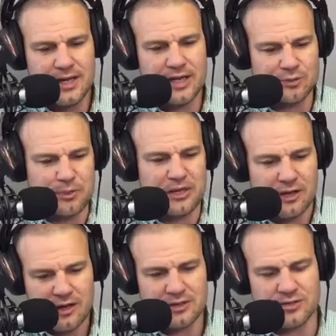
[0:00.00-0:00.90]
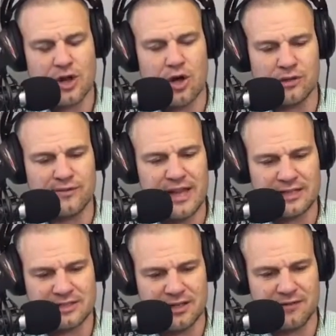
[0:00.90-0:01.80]
is because all of
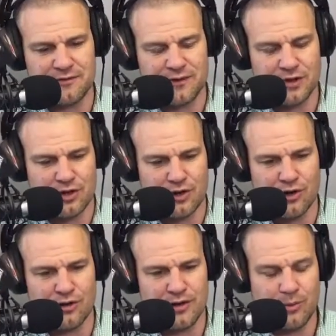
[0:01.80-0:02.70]
that stuff occurred.